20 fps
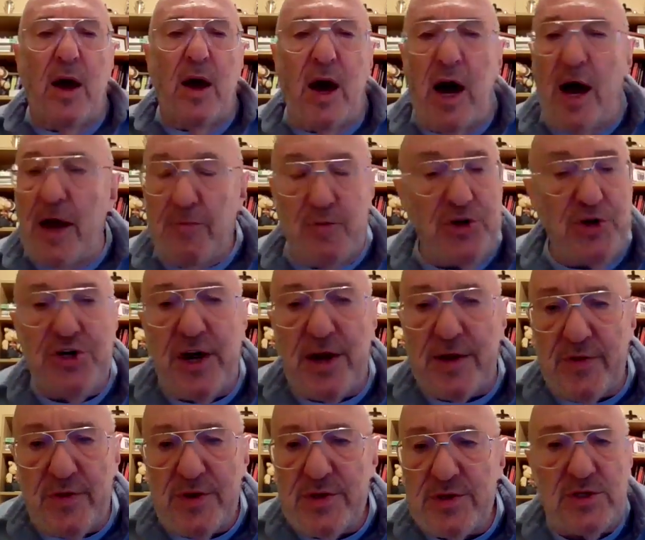I
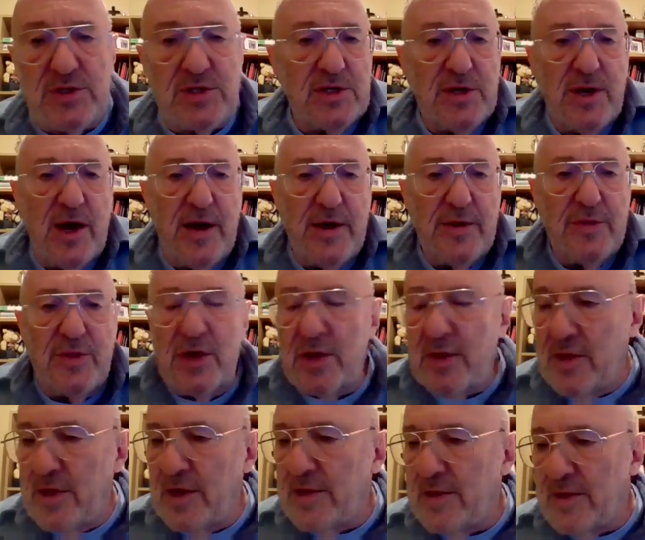reject this. I think
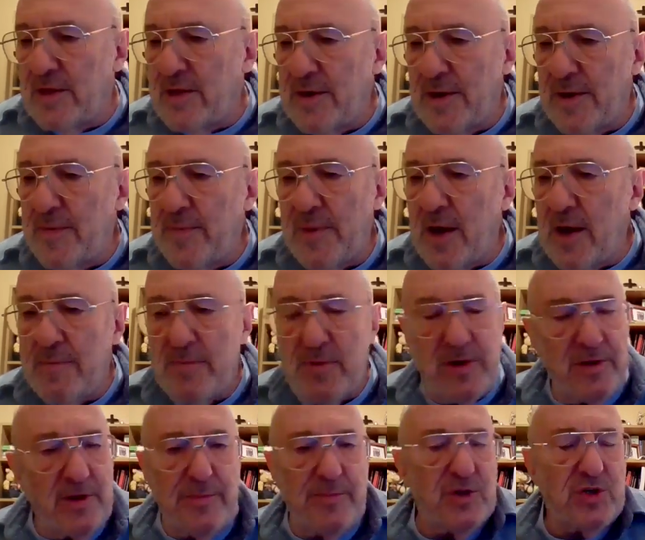that I'm a
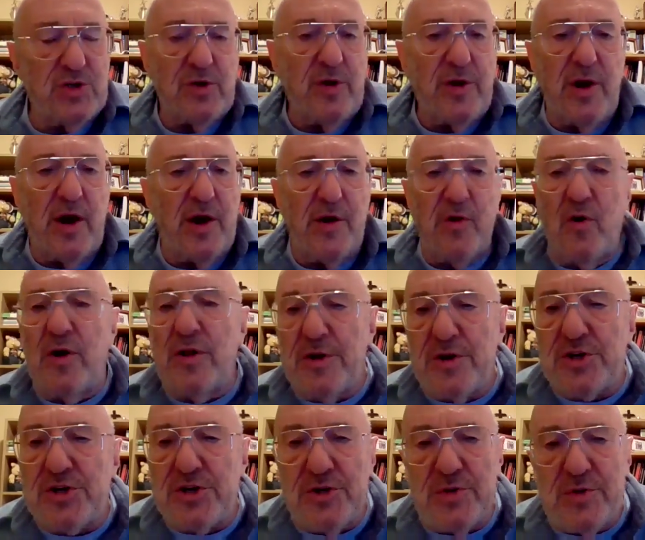libertarian on all
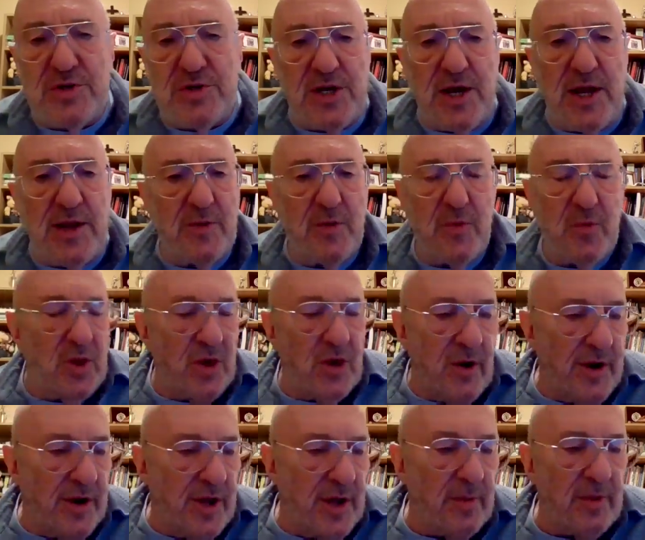issues, and the
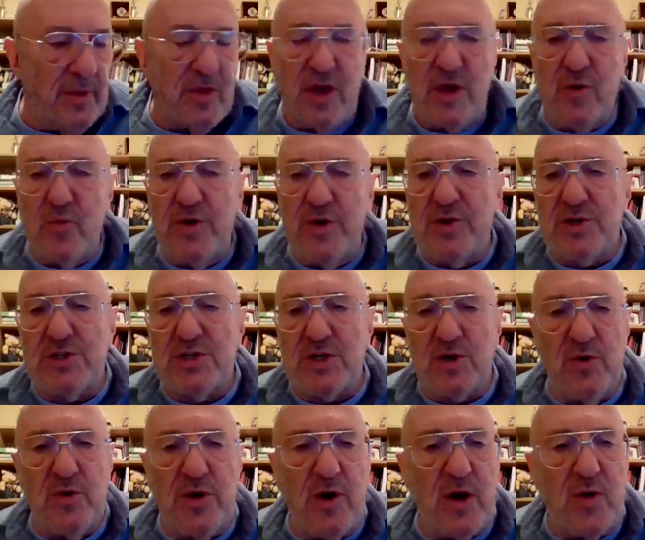only thing we
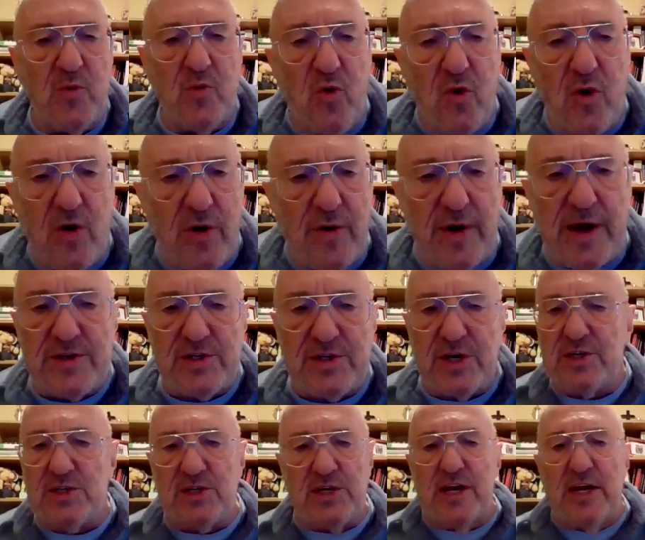disagree on war, as I
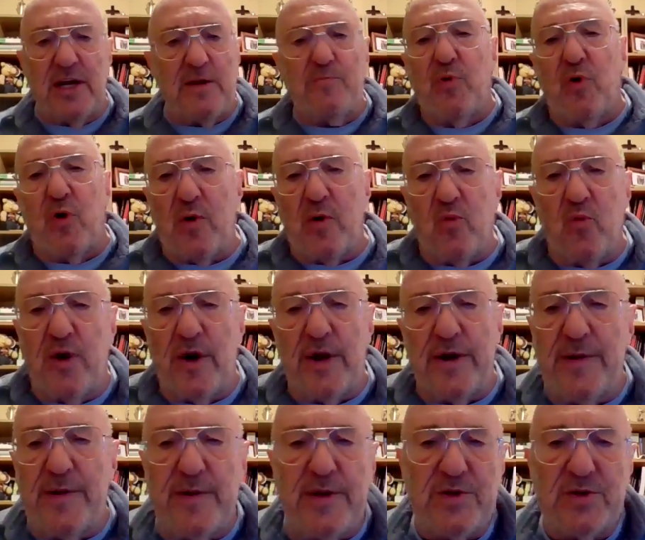said in part
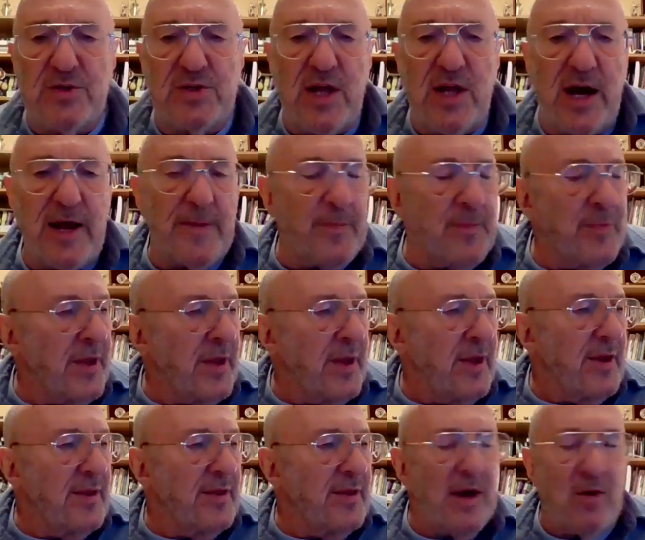one, is not
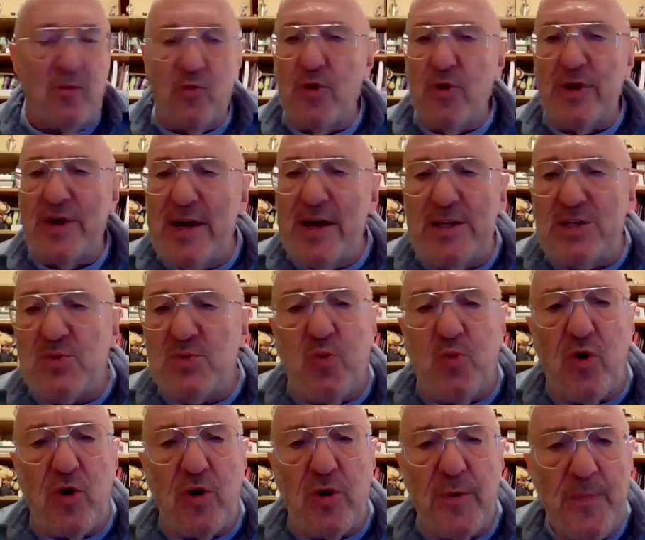that we're against
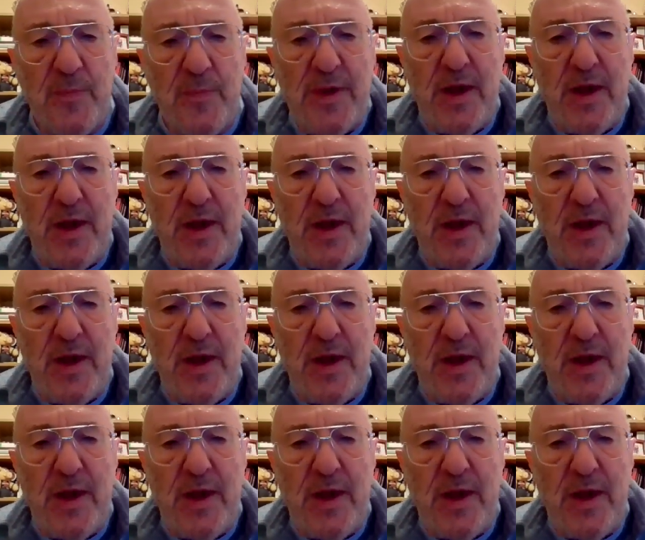war.